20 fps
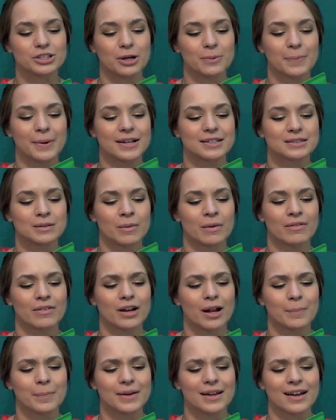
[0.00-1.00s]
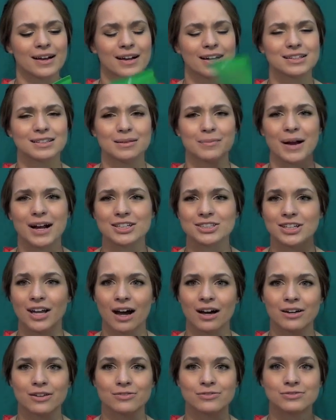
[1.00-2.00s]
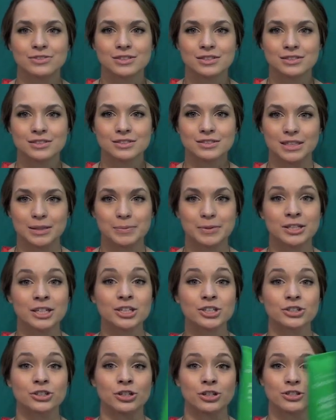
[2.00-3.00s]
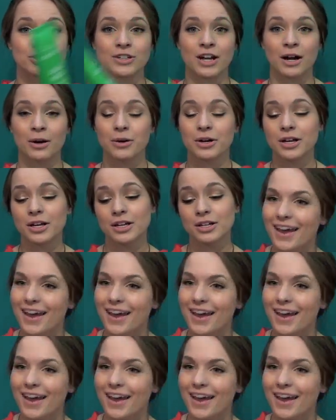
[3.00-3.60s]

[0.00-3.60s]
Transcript: go pick some of it up again, because I'm actually out of deep conditioners now.